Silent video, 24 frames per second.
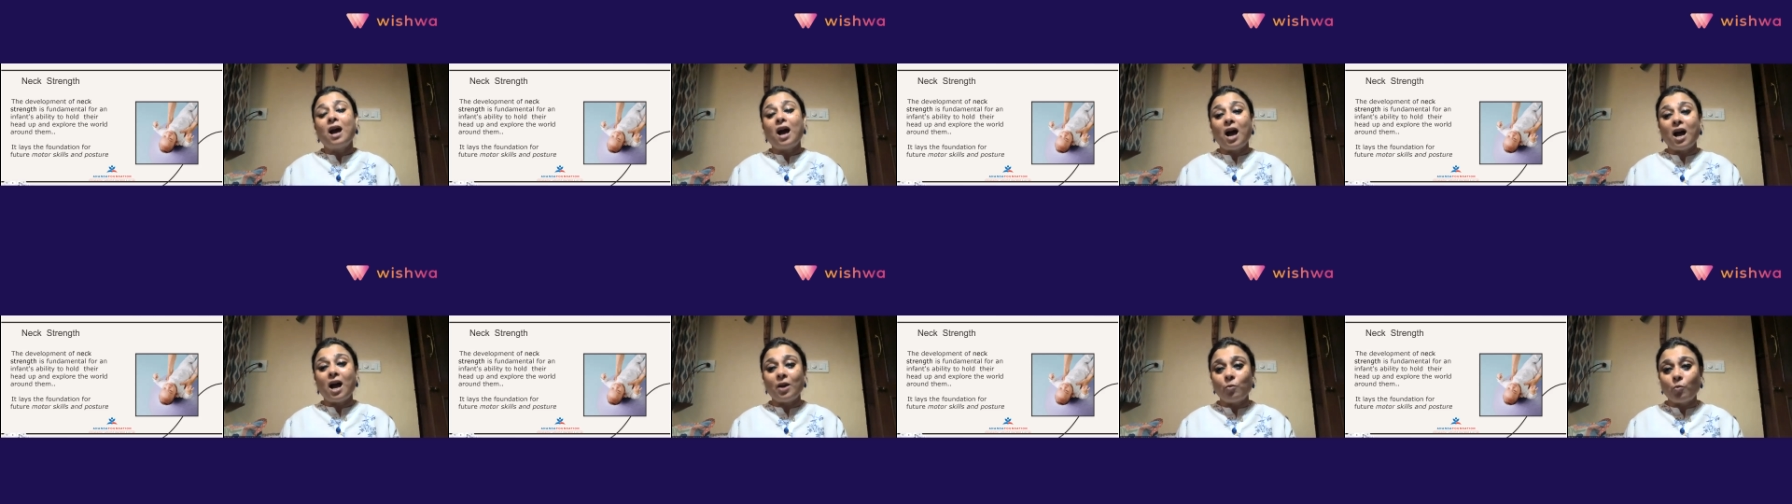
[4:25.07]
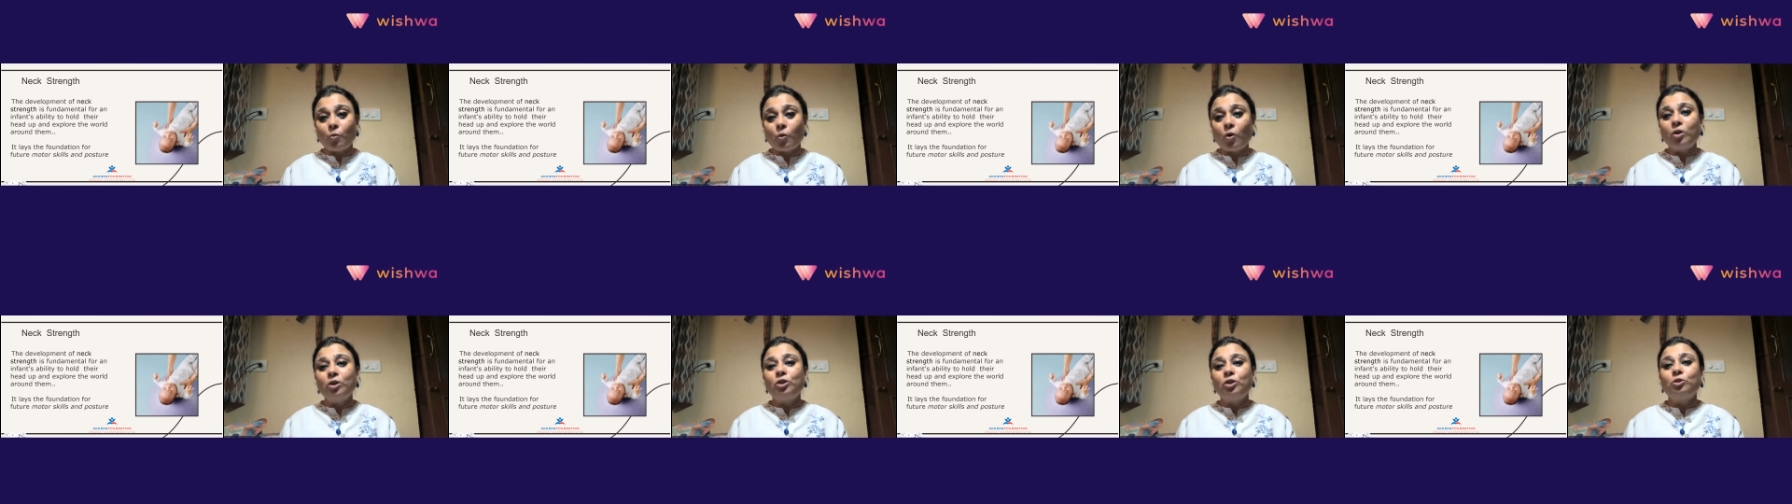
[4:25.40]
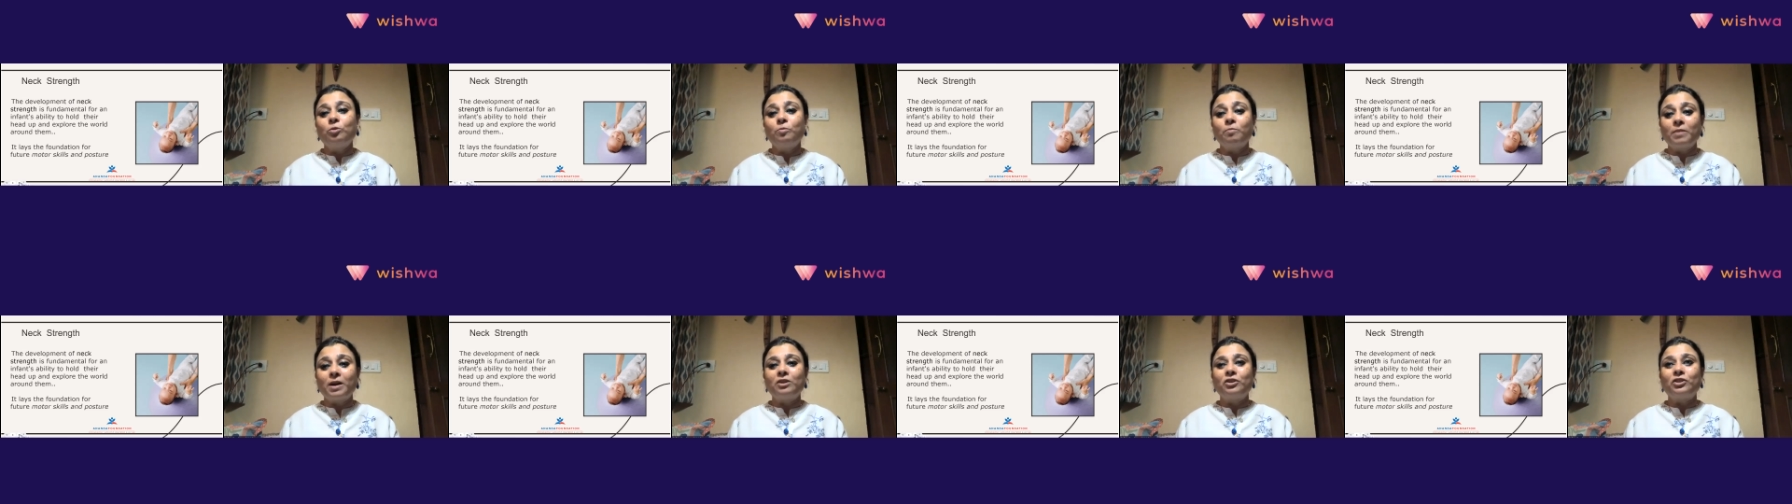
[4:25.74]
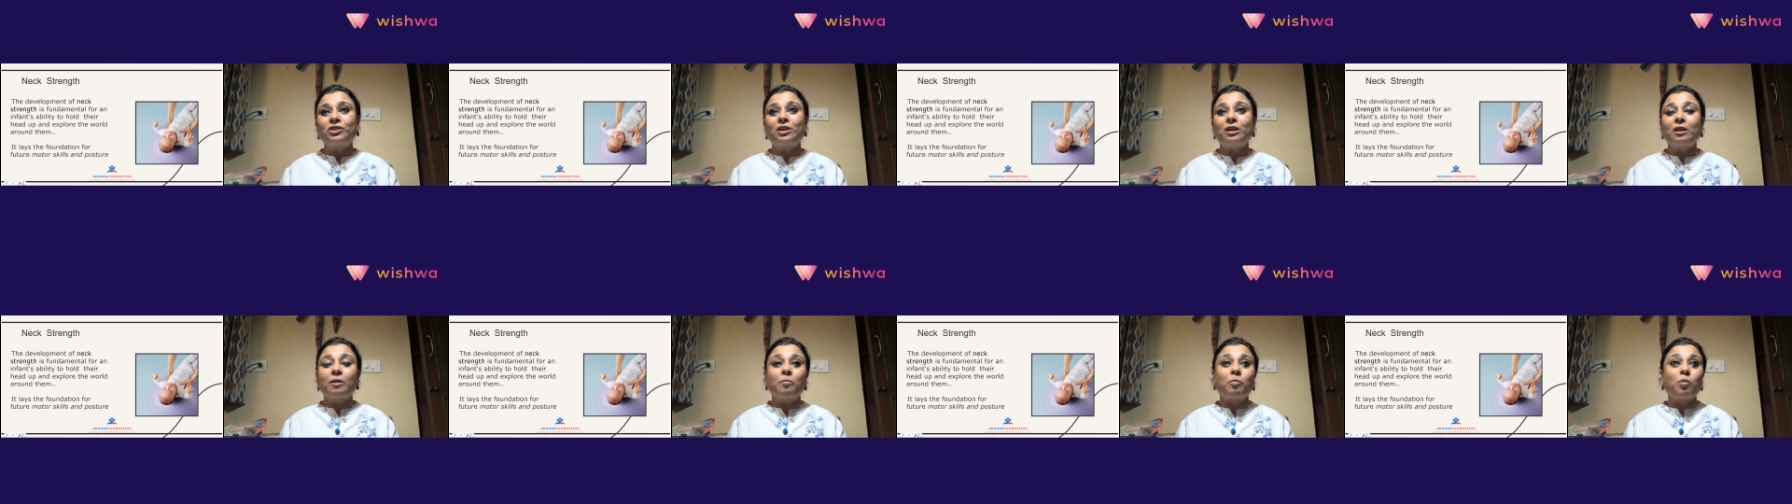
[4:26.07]
I want to
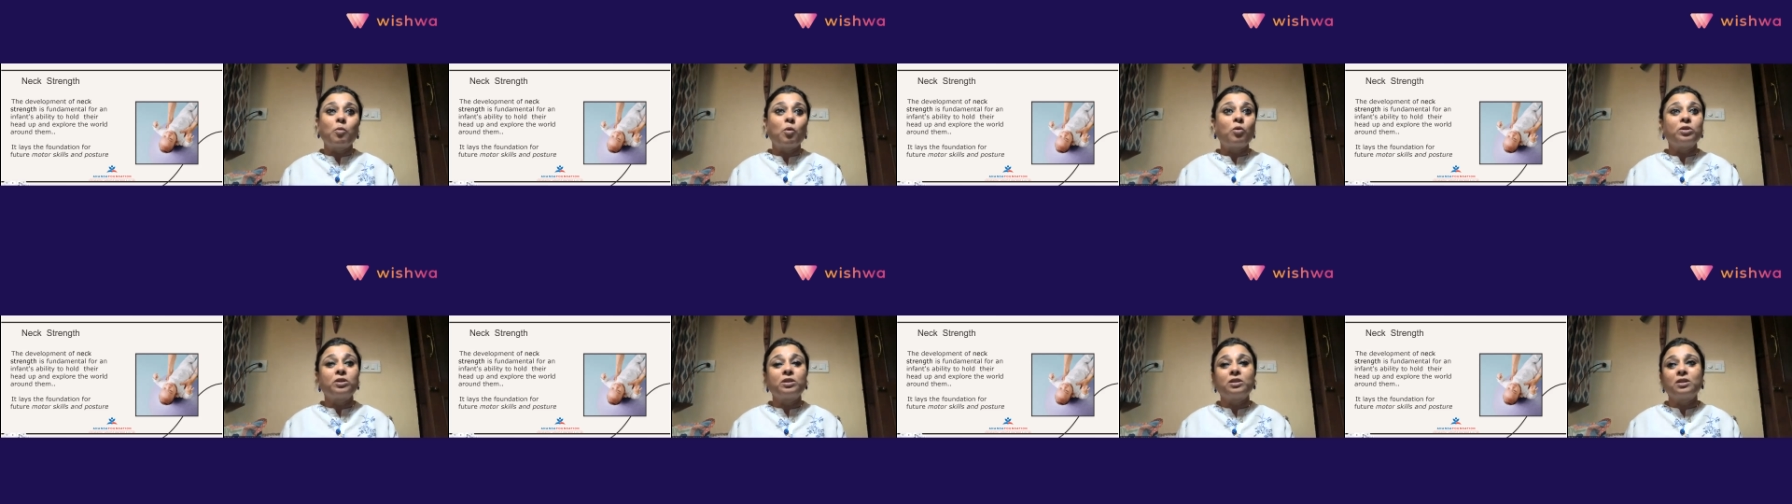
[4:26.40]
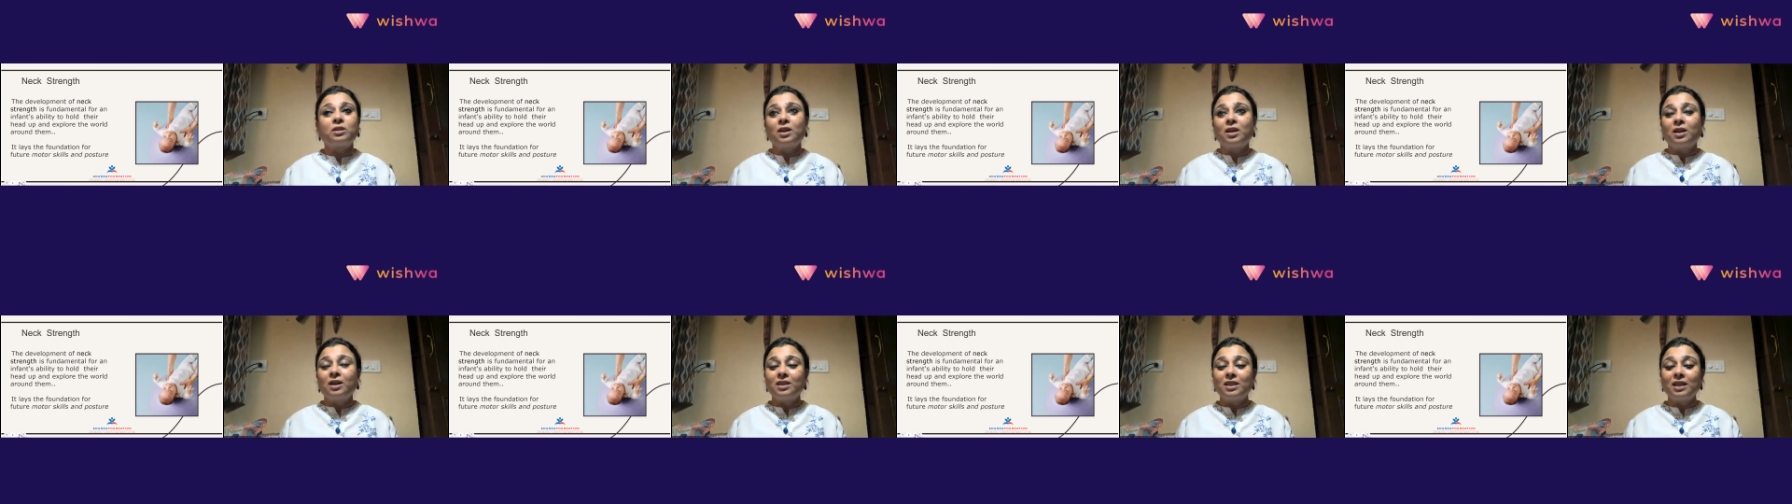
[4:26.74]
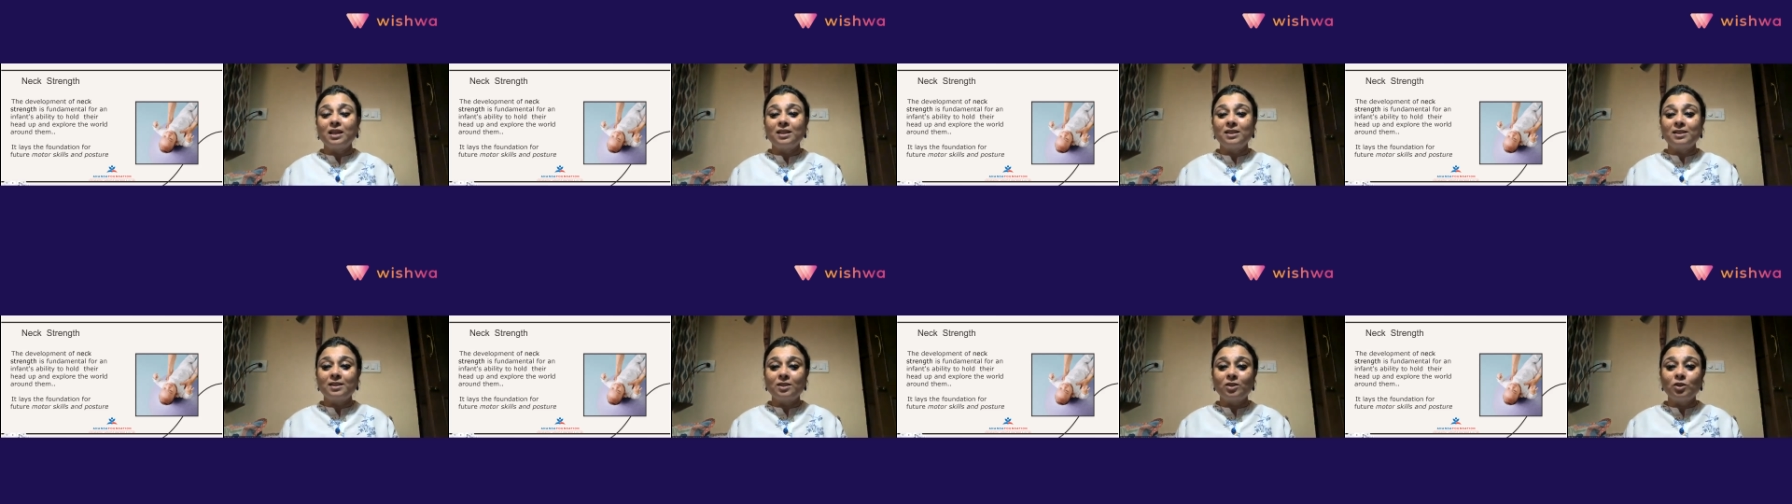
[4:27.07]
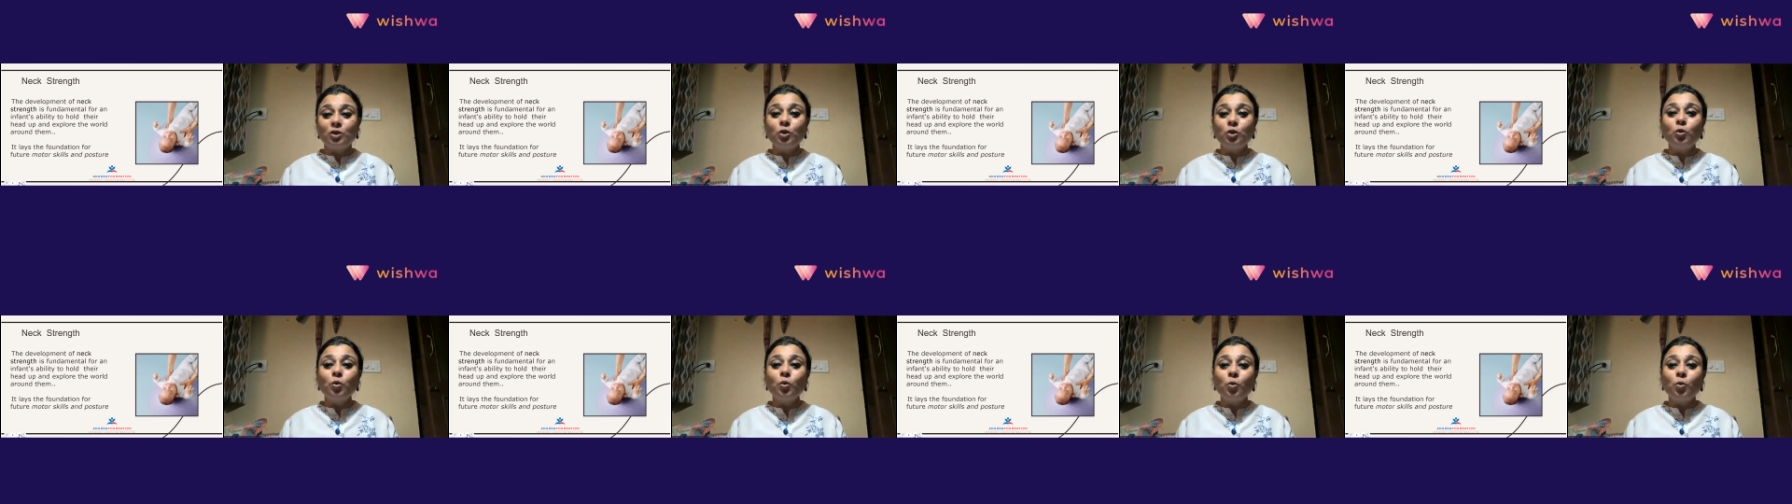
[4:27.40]
mention about these
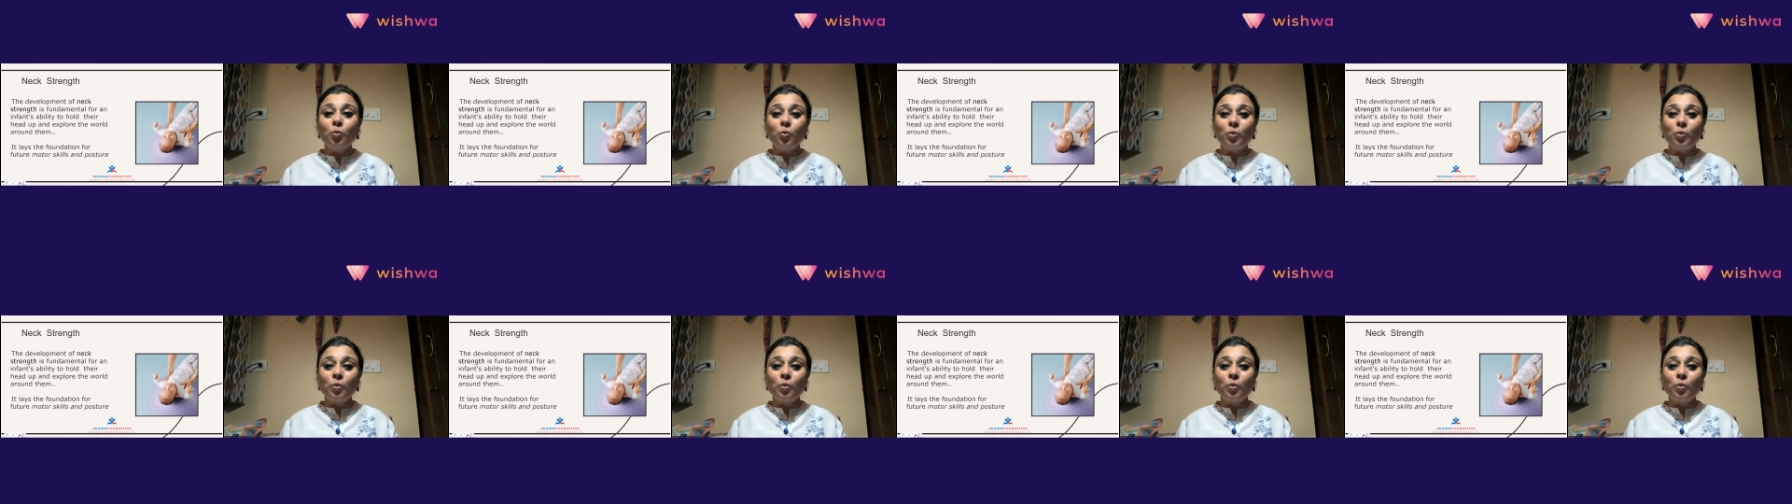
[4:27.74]
new